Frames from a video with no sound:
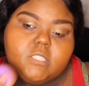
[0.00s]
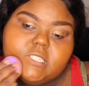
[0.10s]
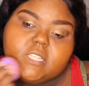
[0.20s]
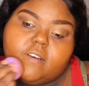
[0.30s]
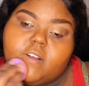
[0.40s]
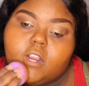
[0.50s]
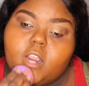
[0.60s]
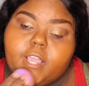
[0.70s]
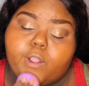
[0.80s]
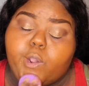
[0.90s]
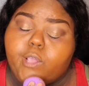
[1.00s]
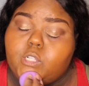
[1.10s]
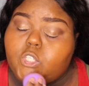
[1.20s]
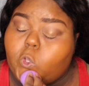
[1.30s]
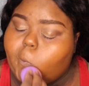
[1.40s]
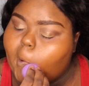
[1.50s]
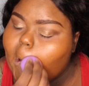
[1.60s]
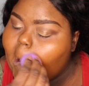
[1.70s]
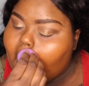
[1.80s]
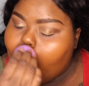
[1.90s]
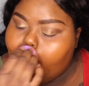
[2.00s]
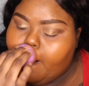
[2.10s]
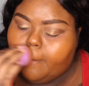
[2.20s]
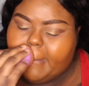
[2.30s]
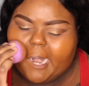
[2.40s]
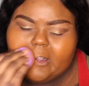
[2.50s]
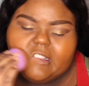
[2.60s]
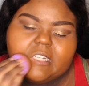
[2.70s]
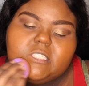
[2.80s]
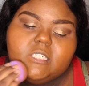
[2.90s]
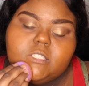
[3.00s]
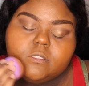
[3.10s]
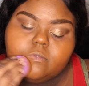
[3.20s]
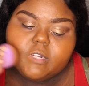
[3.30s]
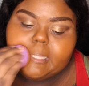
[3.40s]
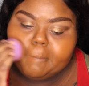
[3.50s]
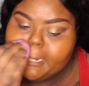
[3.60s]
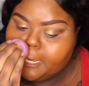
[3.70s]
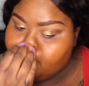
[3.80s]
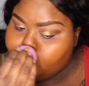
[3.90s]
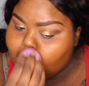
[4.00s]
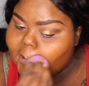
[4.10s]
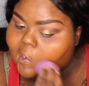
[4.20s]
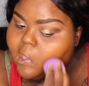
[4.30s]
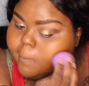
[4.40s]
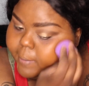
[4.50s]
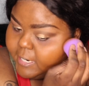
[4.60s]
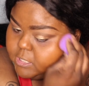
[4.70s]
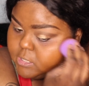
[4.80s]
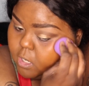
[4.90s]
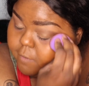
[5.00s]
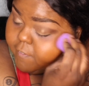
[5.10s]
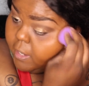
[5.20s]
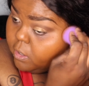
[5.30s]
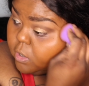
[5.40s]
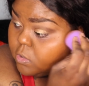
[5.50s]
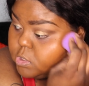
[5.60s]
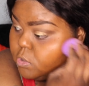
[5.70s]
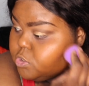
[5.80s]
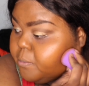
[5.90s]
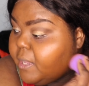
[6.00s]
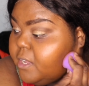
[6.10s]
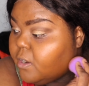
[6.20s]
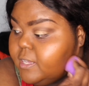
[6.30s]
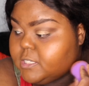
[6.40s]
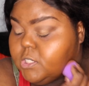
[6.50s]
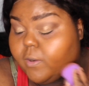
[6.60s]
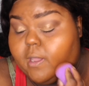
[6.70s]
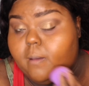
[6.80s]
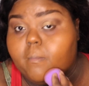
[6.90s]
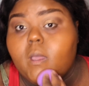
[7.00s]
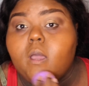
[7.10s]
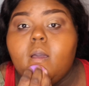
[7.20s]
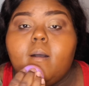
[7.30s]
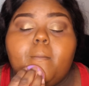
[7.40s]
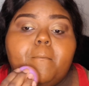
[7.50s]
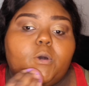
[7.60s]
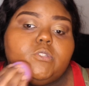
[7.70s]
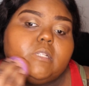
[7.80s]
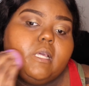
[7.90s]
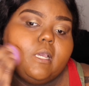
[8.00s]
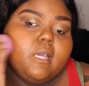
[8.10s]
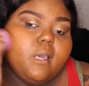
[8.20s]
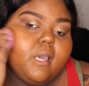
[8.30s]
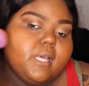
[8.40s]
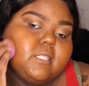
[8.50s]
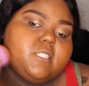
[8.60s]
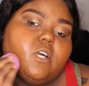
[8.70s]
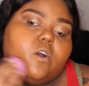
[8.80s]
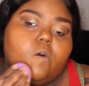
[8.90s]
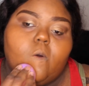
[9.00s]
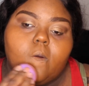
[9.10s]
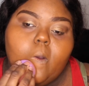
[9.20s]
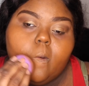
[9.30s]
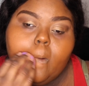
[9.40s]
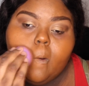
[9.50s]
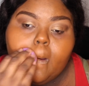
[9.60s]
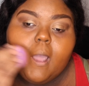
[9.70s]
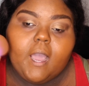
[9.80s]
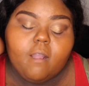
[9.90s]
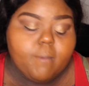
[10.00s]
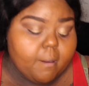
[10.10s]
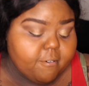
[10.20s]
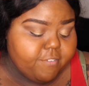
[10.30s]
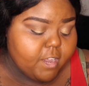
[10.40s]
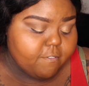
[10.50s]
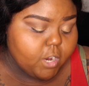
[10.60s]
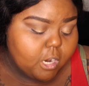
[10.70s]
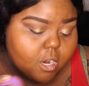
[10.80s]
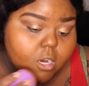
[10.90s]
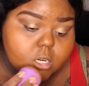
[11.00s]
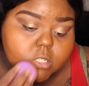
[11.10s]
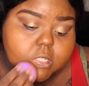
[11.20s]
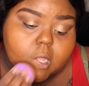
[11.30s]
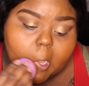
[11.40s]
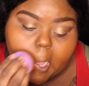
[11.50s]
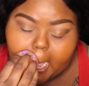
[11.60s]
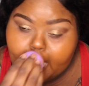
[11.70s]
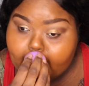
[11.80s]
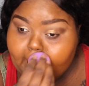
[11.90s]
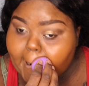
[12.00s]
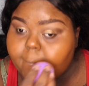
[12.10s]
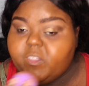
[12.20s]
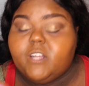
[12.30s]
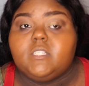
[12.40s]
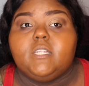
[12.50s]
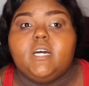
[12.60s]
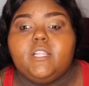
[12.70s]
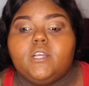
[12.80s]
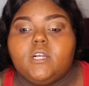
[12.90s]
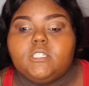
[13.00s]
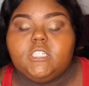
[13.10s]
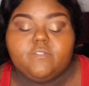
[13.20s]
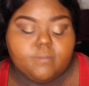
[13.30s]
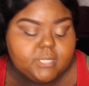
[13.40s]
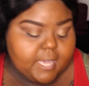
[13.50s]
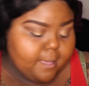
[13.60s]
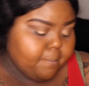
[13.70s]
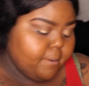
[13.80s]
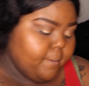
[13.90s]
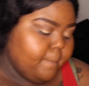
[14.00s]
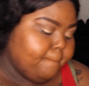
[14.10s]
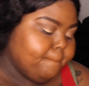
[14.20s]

discovered her here on YouTube, but I don't think she's really been uploading, but I just follow her on social media, on Instagram mostly, and so I'm a fan of hers. There's another girl, she's from Tampa.